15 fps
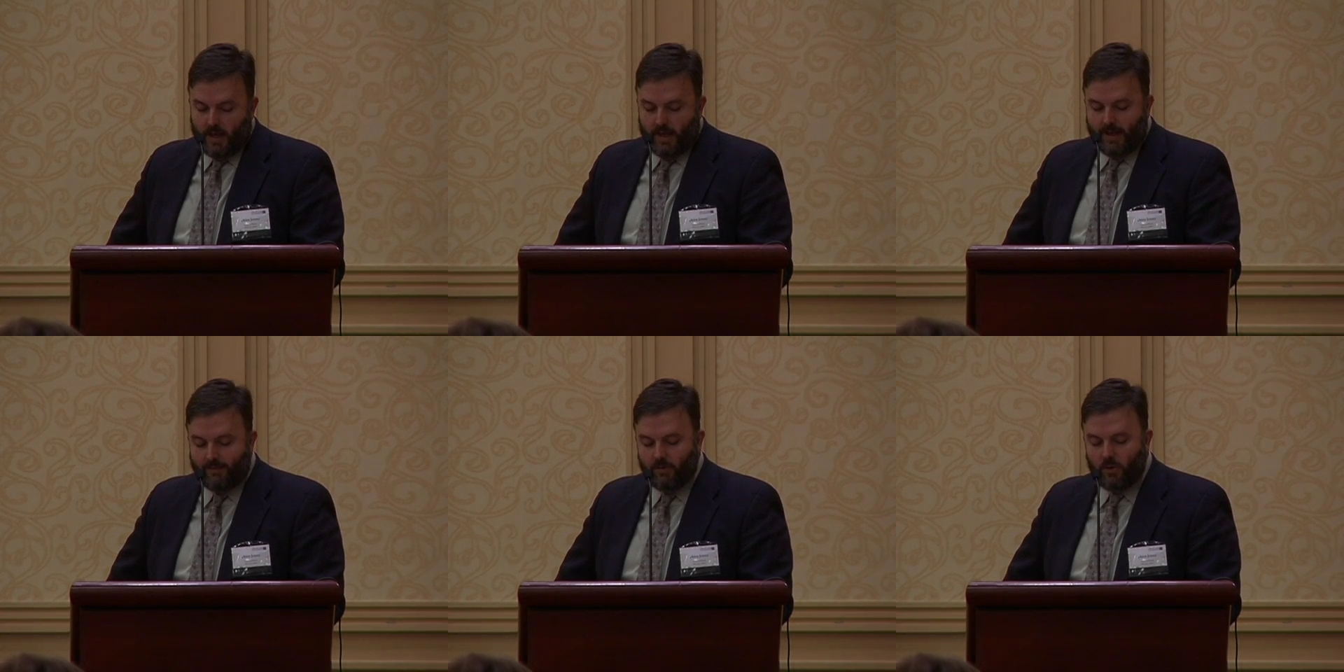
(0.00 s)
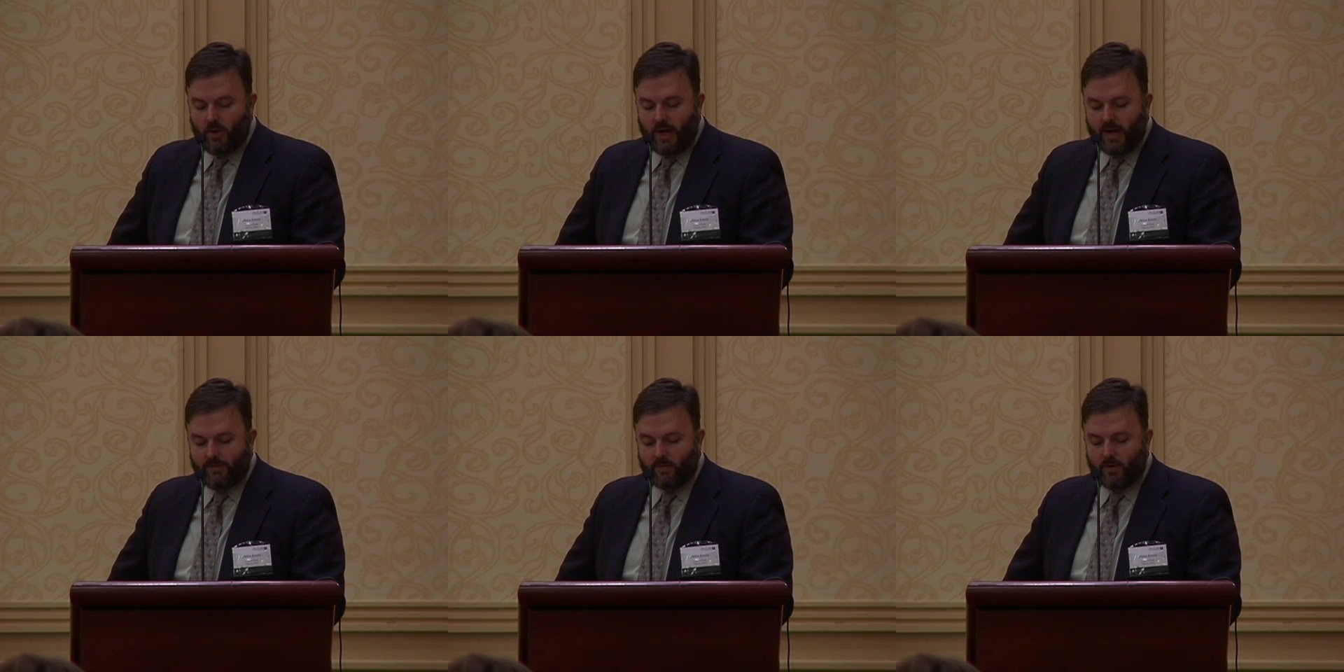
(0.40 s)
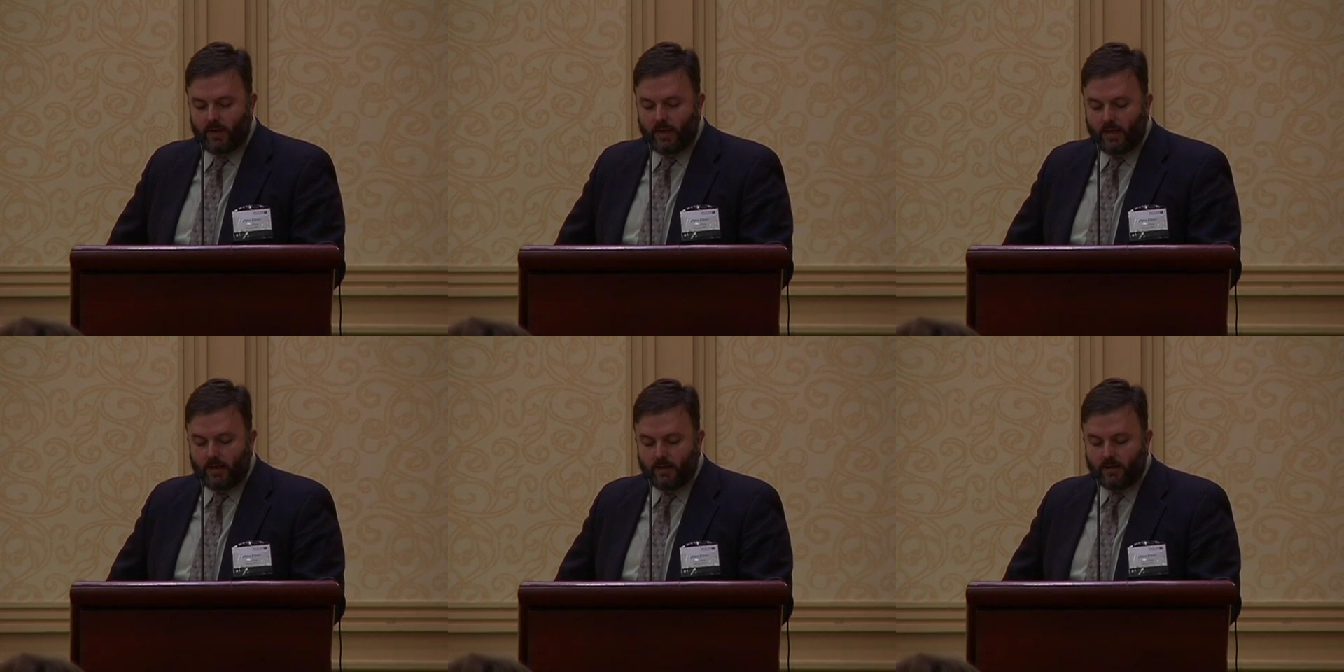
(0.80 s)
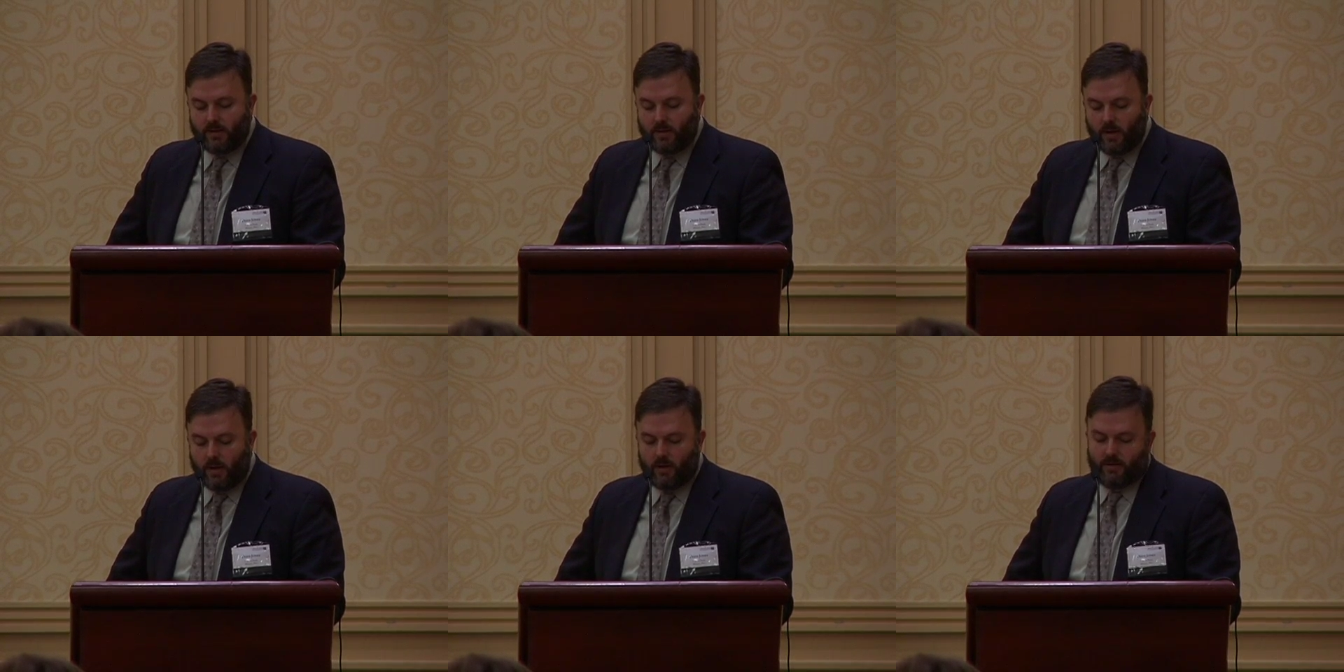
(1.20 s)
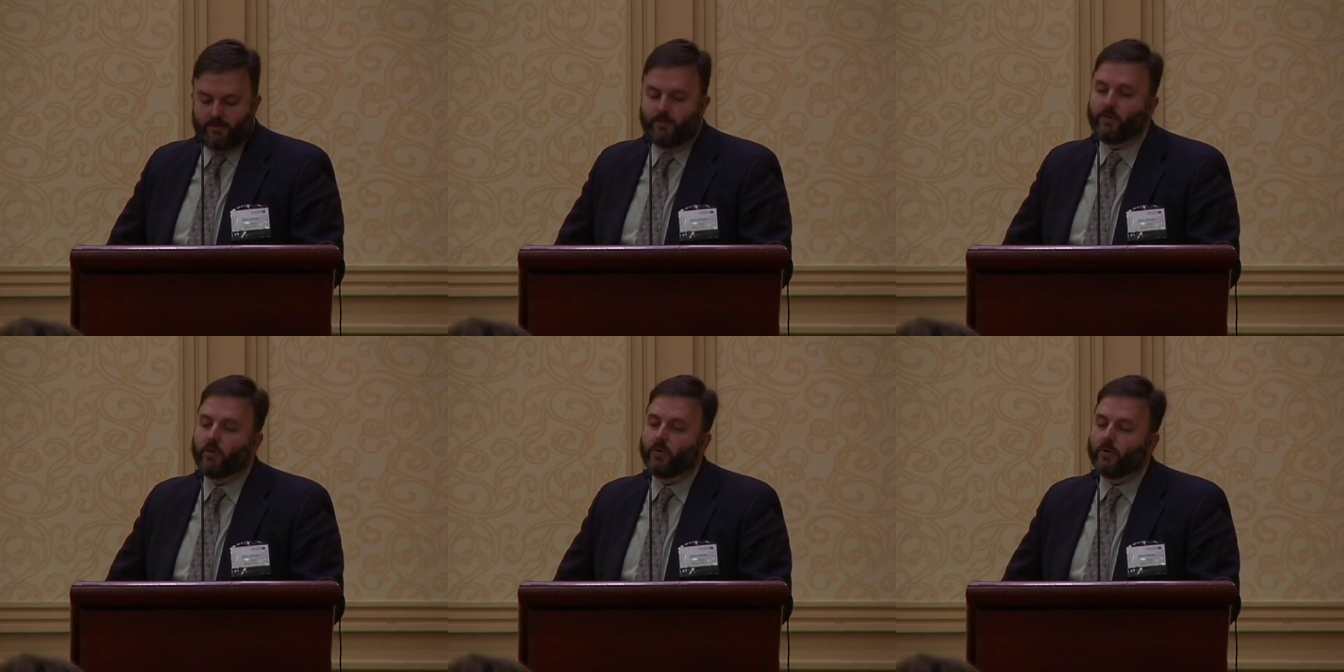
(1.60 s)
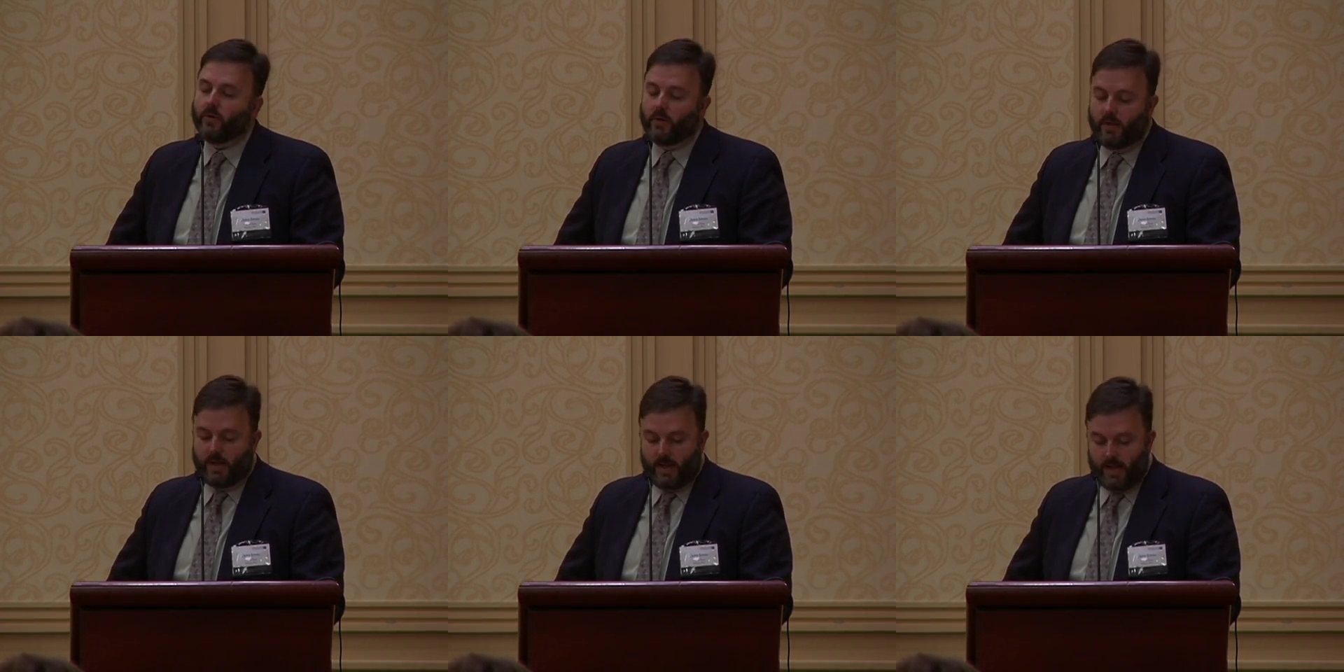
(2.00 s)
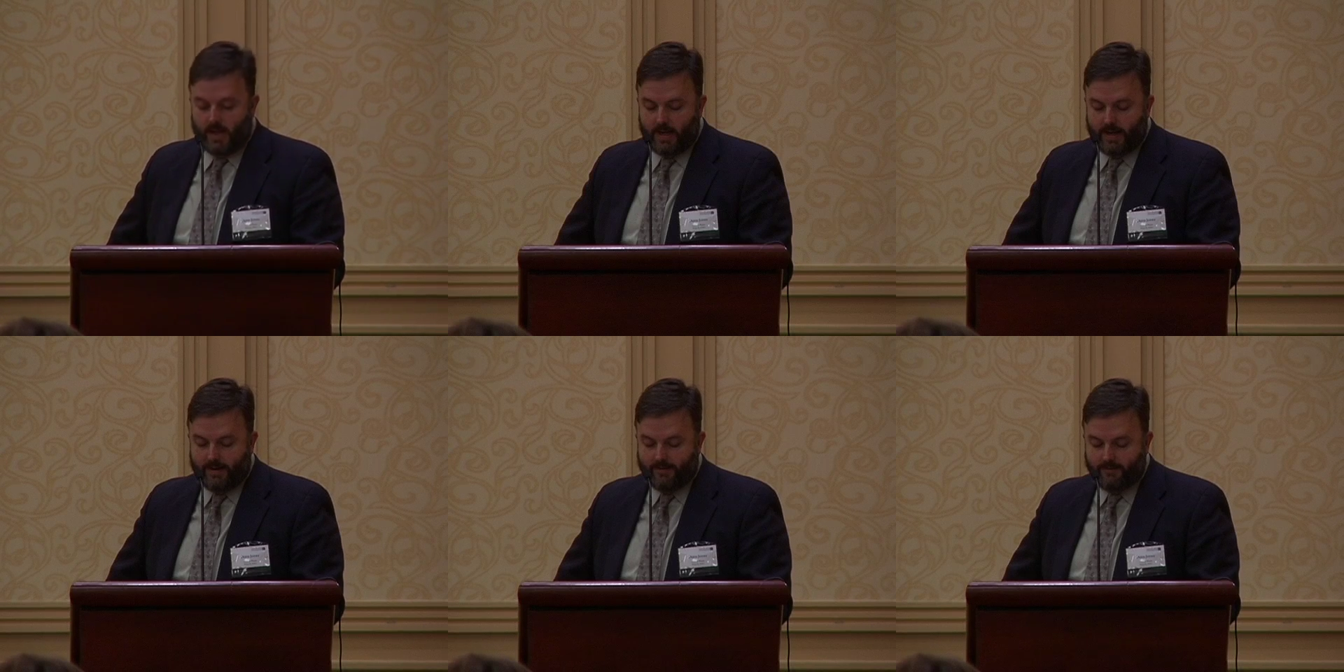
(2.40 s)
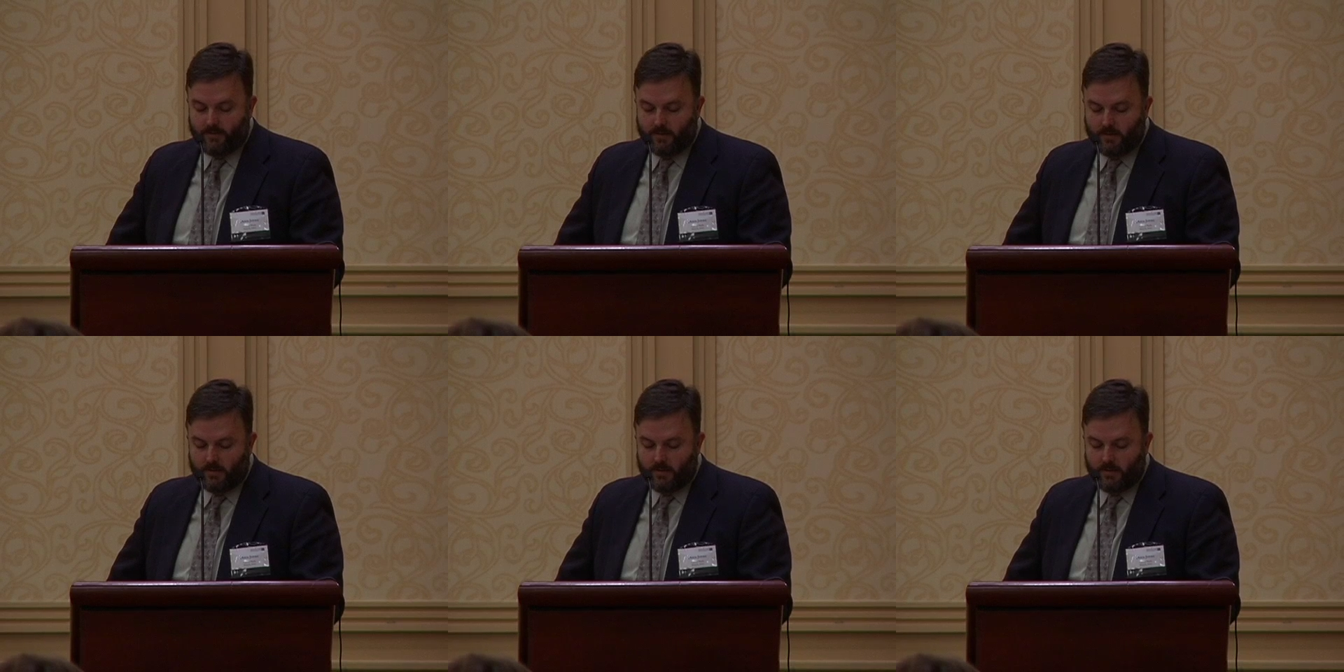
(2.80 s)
Have you ever eaten dog food? I have.